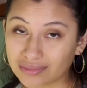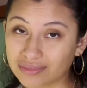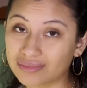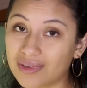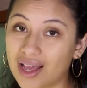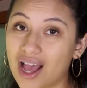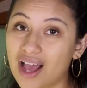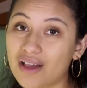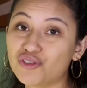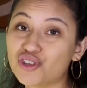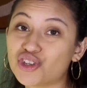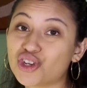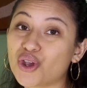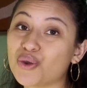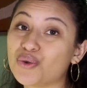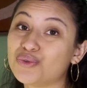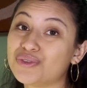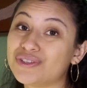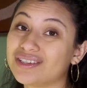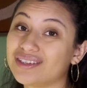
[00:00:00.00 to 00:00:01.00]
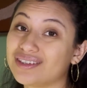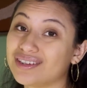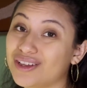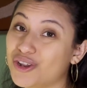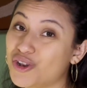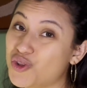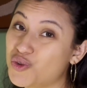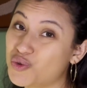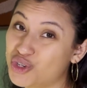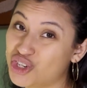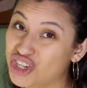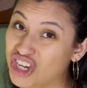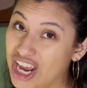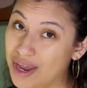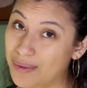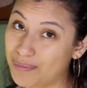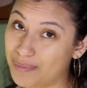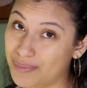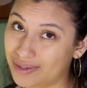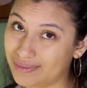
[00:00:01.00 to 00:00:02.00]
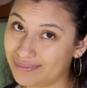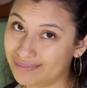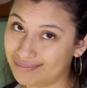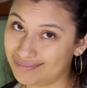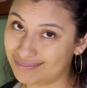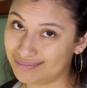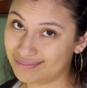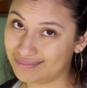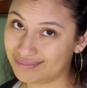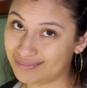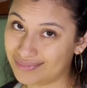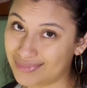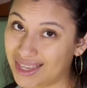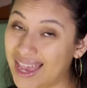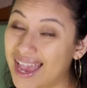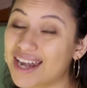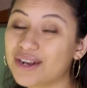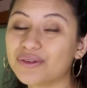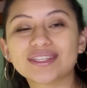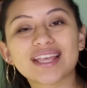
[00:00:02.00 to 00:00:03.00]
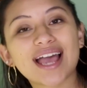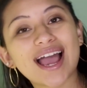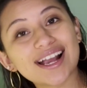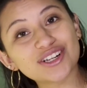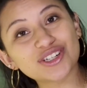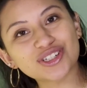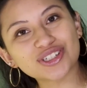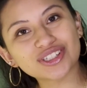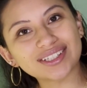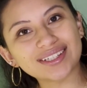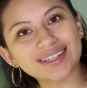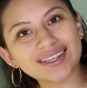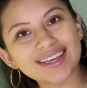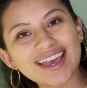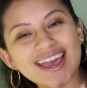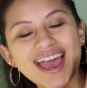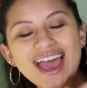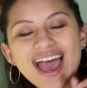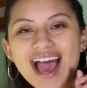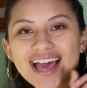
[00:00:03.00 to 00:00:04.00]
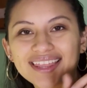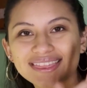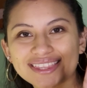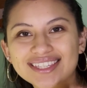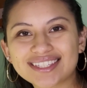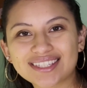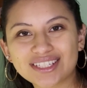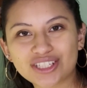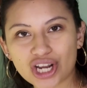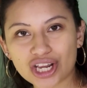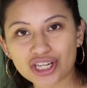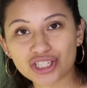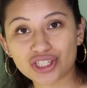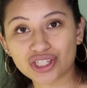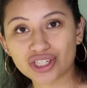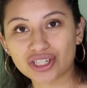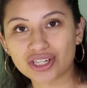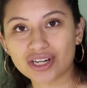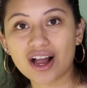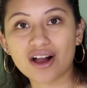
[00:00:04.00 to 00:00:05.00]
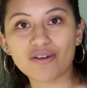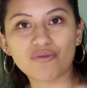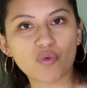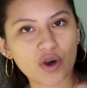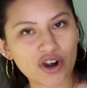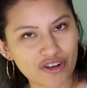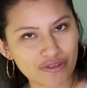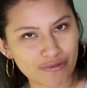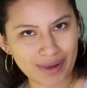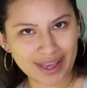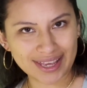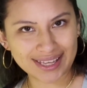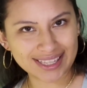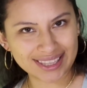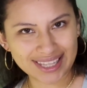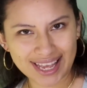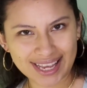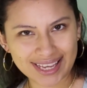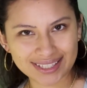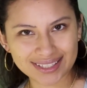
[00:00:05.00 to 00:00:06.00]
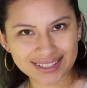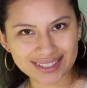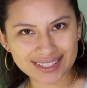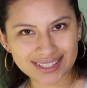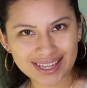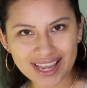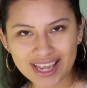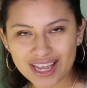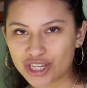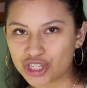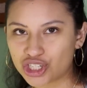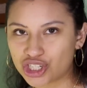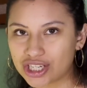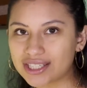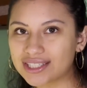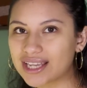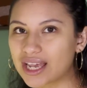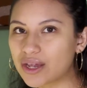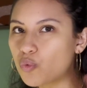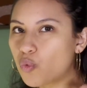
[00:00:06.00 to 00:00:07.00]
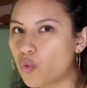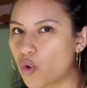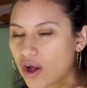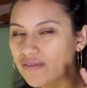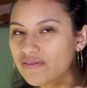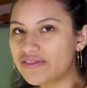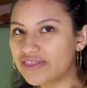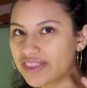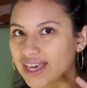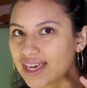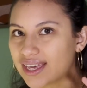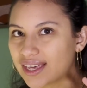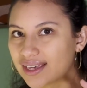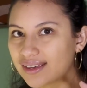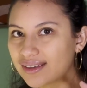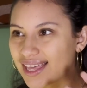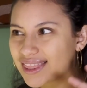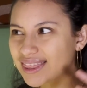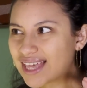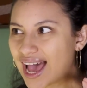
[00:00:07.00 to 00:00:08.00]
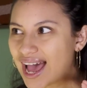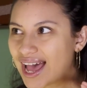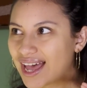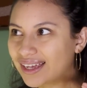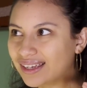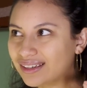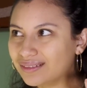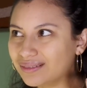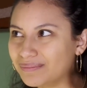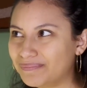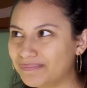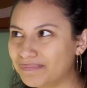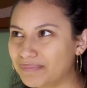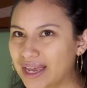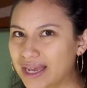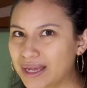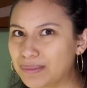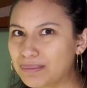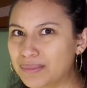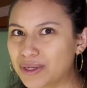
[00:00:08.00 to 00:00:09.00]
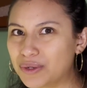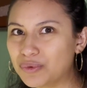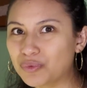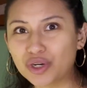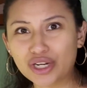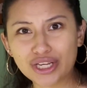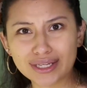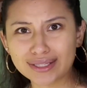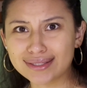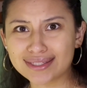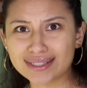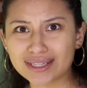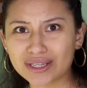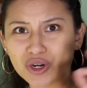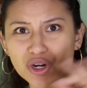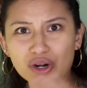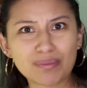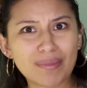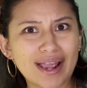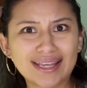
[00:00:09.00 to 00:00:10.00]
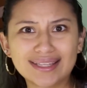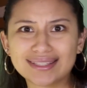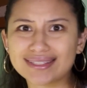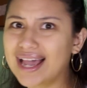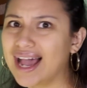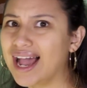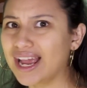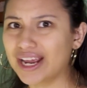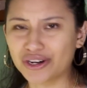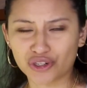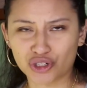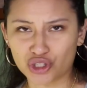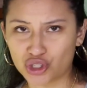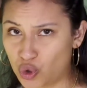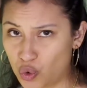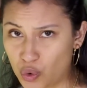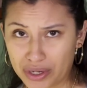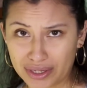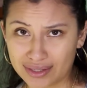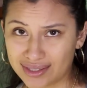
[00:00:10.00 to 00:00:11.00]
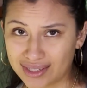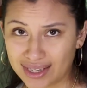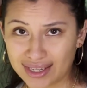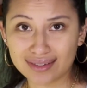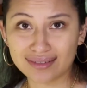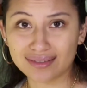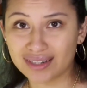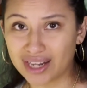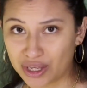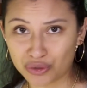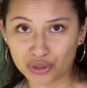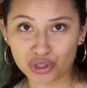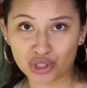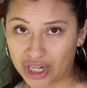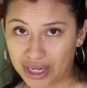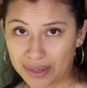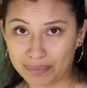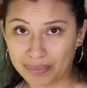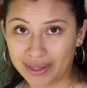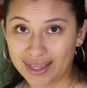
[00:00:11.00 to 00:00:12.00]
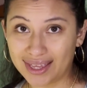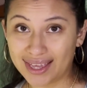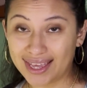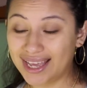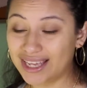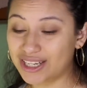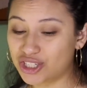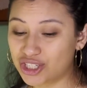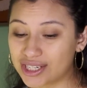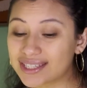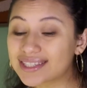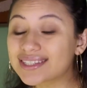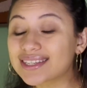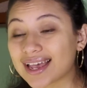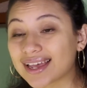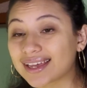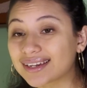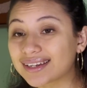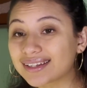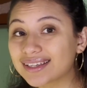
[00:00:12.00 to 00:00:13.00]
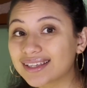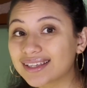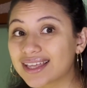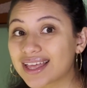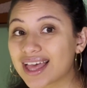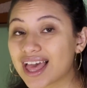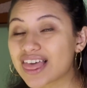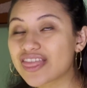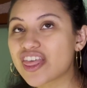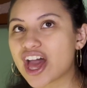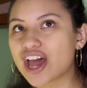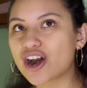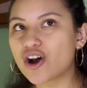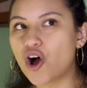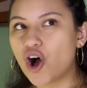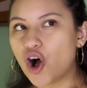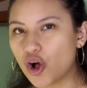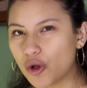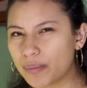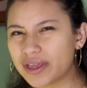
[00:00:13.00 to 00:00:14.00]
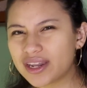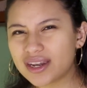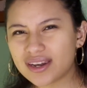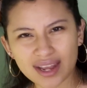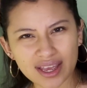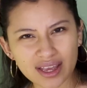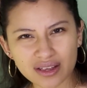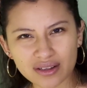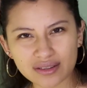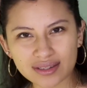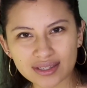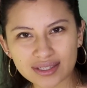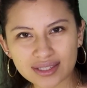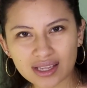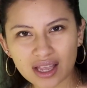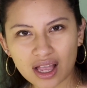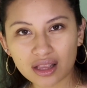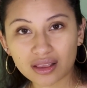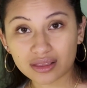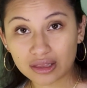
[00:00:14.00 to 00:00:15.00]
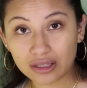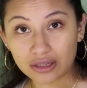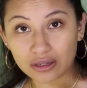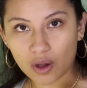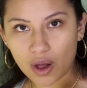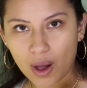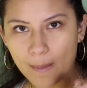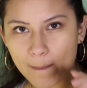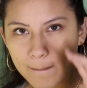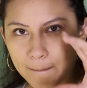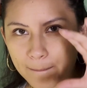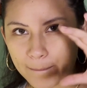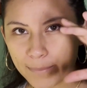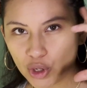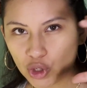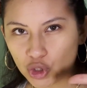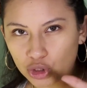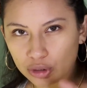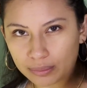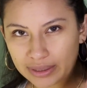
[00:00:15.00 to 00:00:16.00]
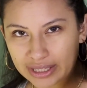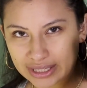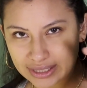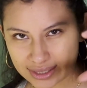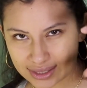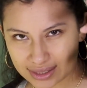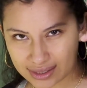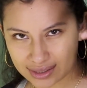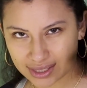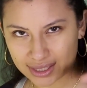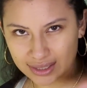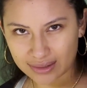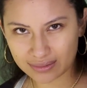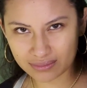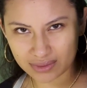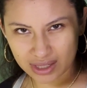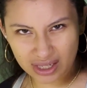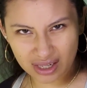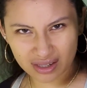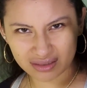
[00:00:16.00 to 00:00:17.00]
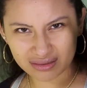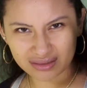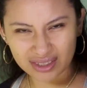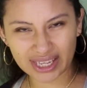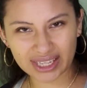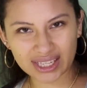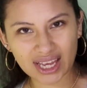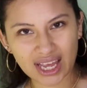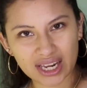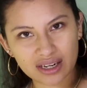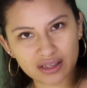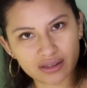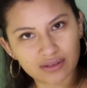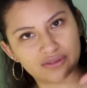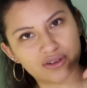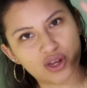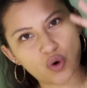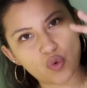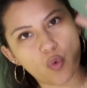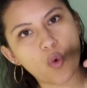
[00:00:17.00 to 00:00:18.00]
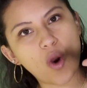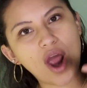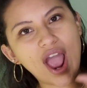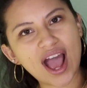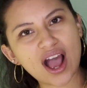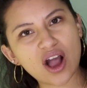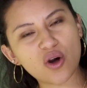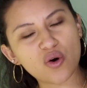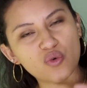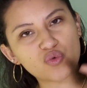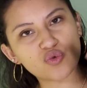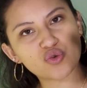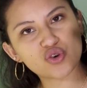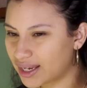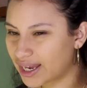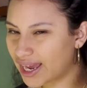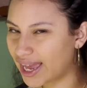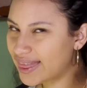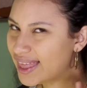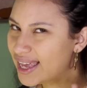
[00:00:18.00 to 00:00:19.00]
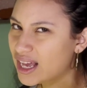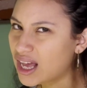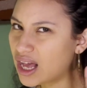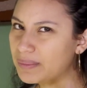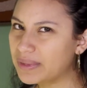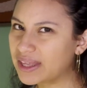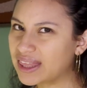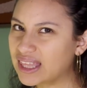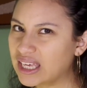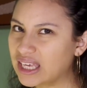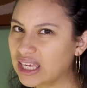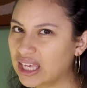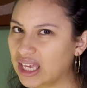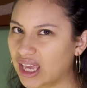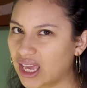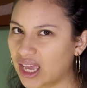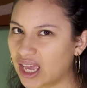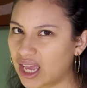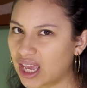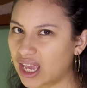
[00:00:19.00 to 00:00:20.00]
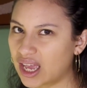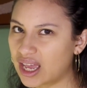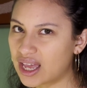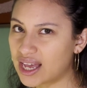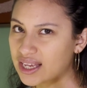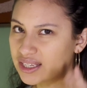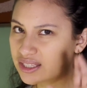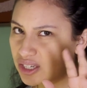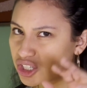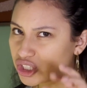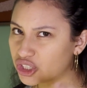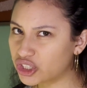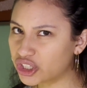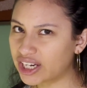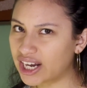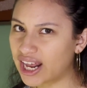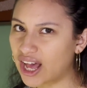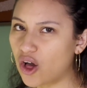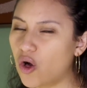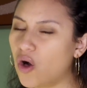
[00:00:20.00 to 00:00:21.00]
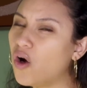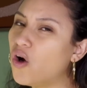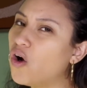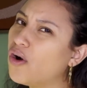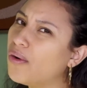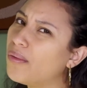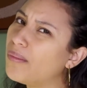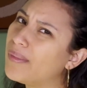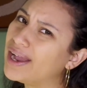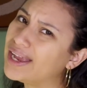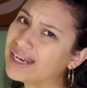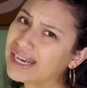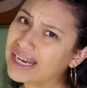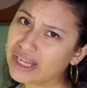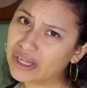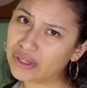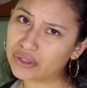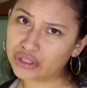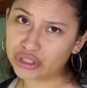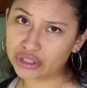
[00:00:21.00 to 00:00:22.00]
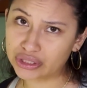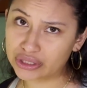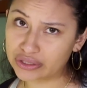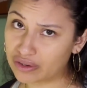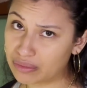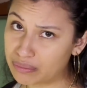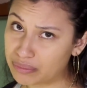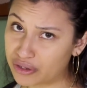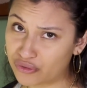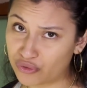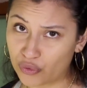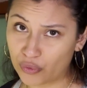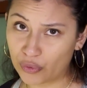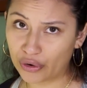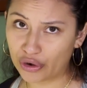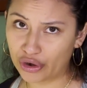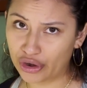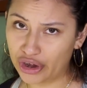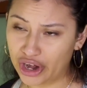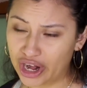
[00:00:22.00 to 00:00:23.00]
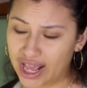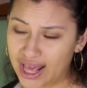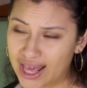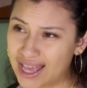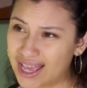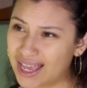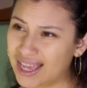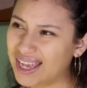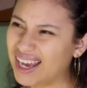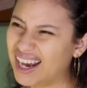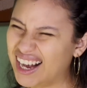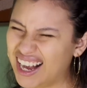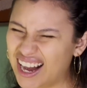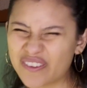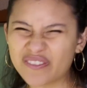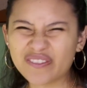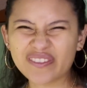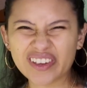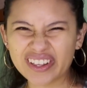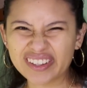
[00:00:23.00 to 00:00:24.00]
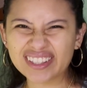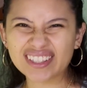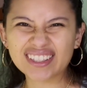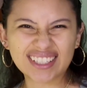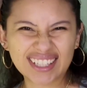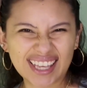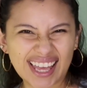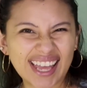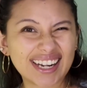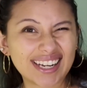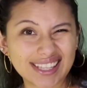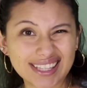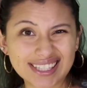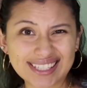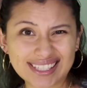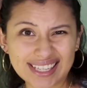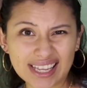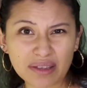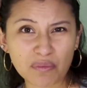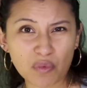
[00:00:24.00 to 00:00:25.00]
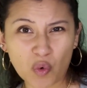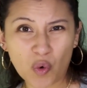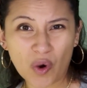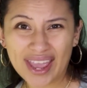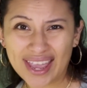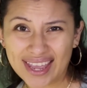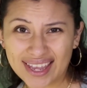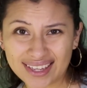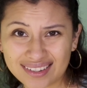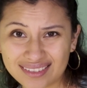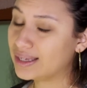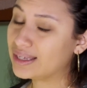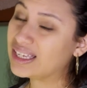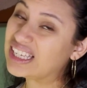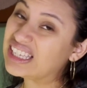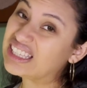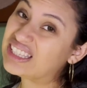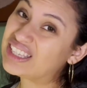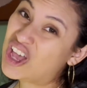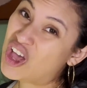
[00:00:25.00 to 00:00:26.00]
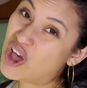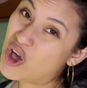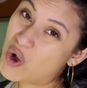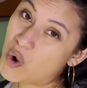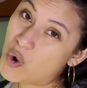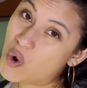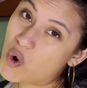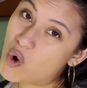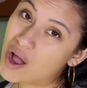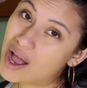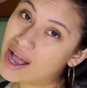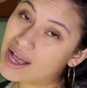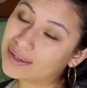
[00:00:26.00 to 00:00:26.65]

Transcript: I've chosen a new shape. And it was actually at the suggestion of one of my clients. She said one thing that made me reconsider my entire choice in nail shape. And she said that almond nails look bulbous, you know, like kind of round. And that got me thinking. I started looking at all my nail looks from before and I felt kind of the same way. So